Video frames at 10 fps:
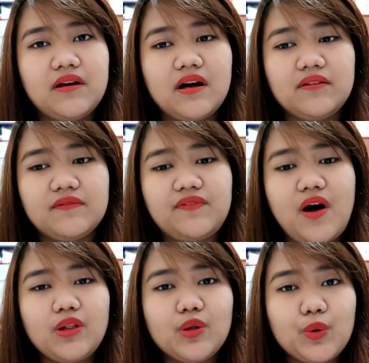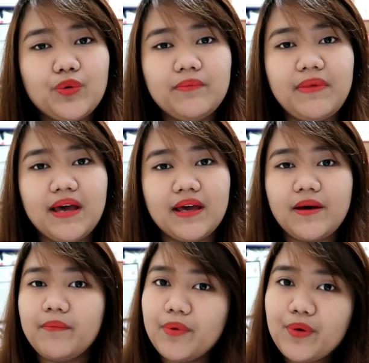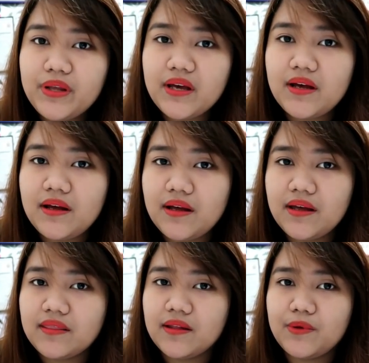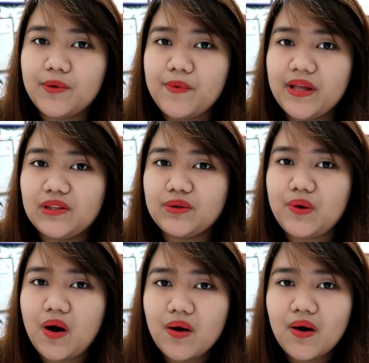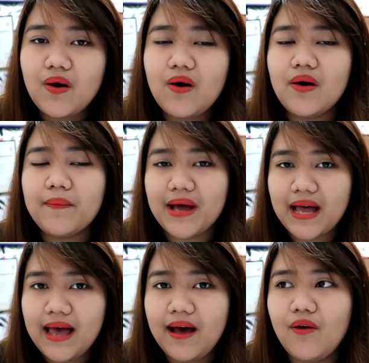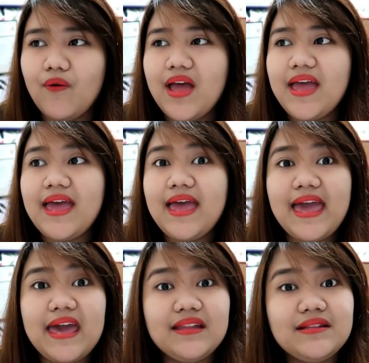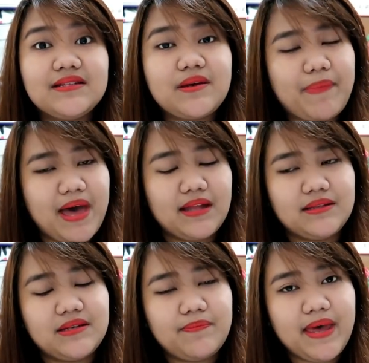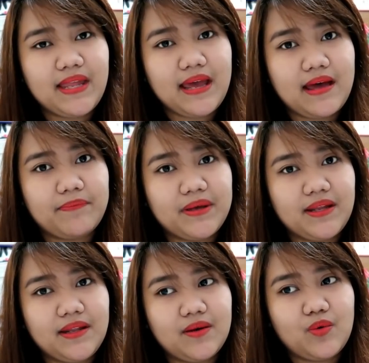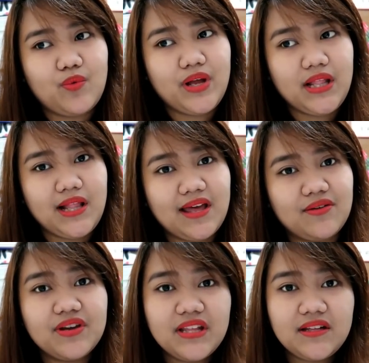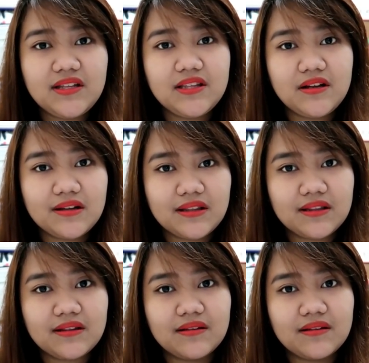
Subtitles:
got followed by Cambodia, and then we went to Hong Kong, Macau, and Japan. Japan happened. Well, I really did not